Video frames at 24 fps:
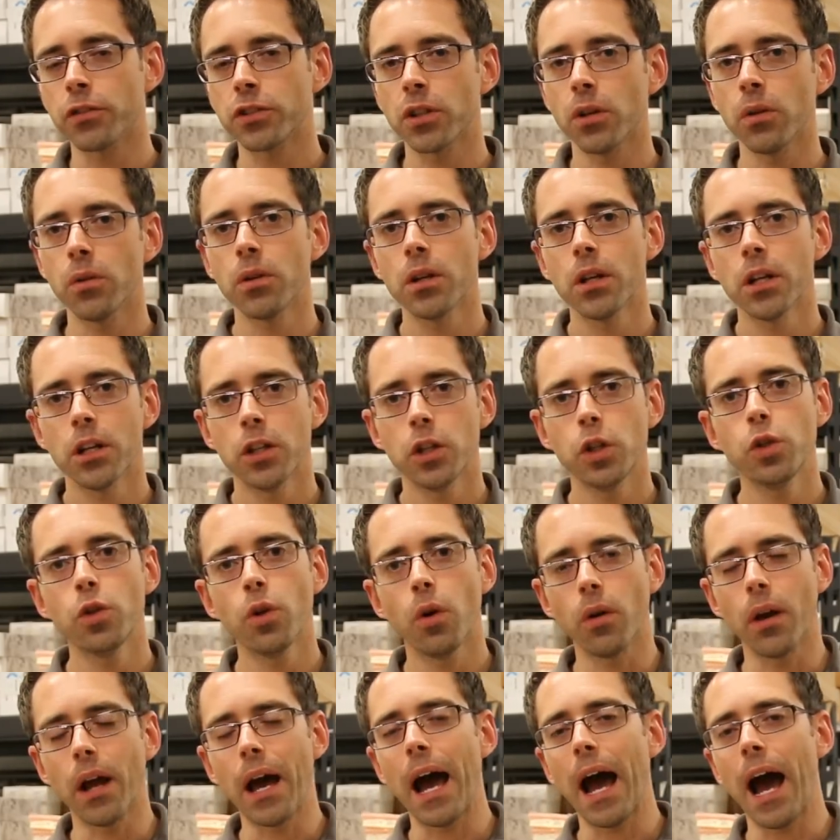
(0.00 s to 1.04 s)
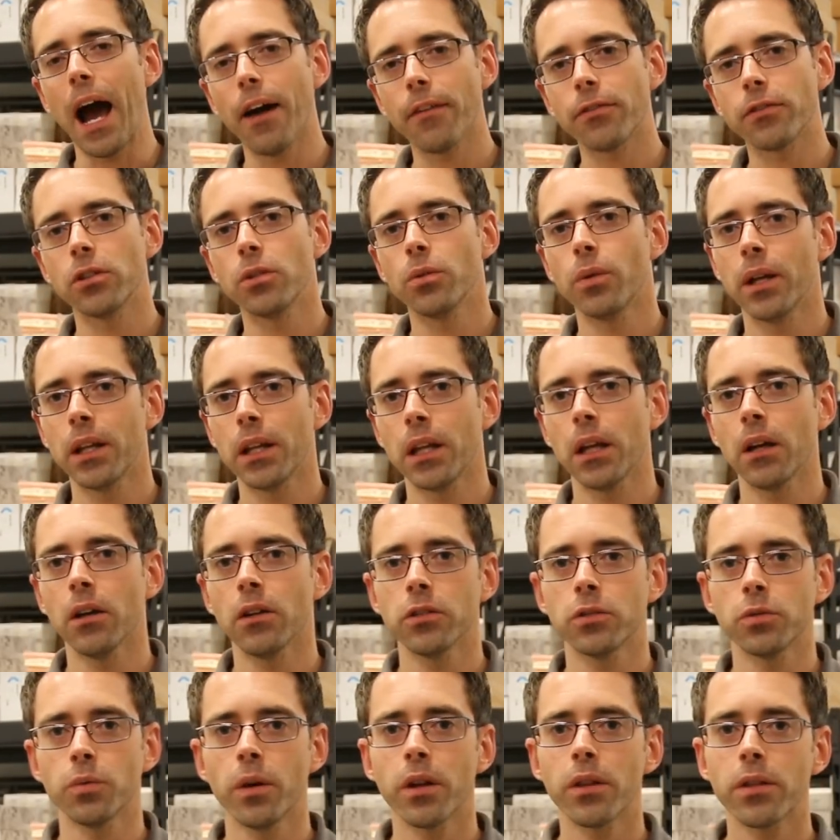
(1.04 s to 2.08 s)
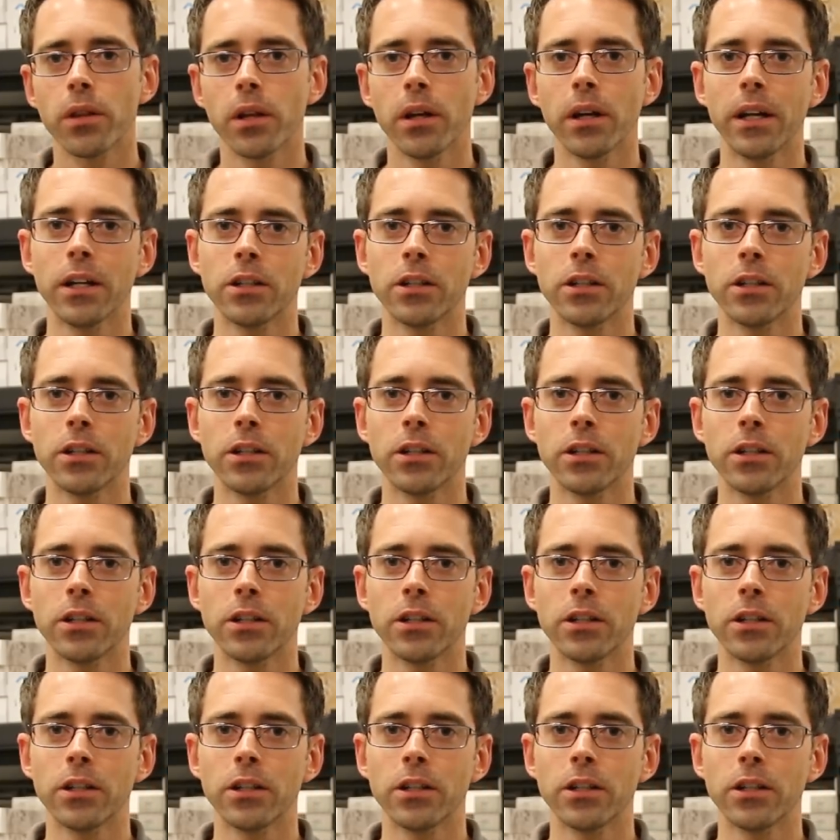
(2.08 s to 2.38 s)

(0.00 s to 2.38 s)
So you don't have to do anything else with it.